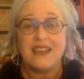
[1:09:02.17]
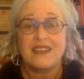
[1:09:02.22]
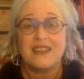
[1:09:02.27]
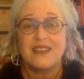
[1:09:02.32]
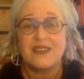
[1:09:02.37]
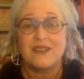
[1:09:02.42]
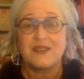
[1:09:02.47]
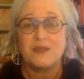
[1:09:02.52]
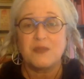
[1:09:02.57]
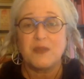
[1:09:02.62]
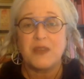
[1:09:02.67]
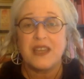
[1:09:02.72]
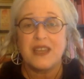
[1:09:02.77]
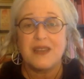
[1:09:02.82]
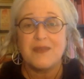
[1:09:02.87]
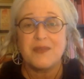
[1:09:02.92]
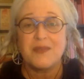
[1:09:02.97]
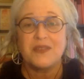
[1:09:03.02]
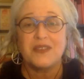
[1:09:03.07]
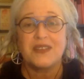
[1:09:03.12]
to those
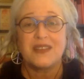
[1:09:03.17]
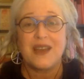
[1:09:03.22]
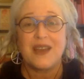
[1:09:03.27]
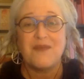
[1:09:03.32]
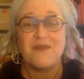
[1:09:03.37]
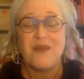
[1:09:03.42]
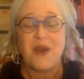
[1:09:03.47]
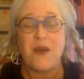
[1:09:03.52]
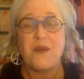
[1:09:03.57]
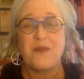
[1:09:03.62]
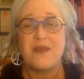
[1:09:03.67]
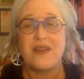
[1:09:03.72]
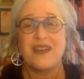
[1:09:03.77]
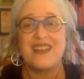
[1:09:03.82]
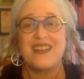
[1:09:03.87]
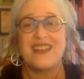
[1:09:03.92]
people in that moment.